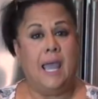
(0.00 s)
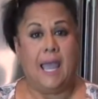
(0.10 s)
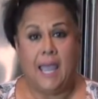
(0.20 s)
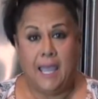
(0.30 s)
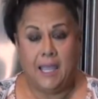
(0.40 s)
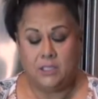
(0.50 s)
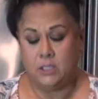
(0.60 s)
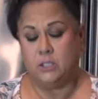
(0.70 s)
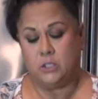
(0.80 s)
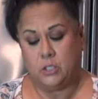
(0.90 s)

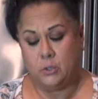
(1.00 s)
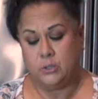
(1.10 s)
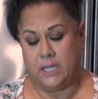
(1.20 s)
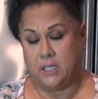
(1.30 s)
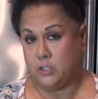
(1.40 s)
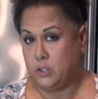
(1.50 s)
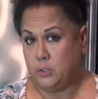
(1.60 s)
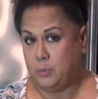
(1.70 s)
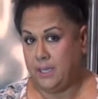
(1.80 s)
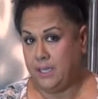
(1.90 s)
and to take a
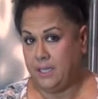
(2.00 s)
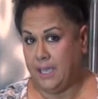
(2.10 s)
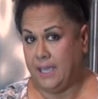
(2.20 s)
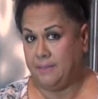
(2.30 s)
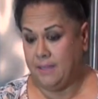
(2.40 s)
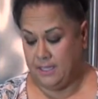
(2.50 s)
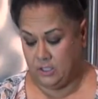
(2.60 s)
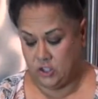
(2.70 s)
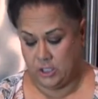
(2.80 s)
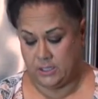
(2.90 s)
toothpick and
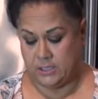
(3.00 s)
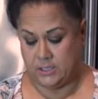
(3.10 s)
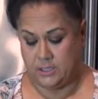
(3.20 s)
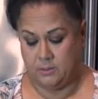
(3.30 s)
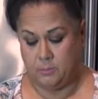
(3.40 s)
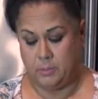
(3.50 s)
then just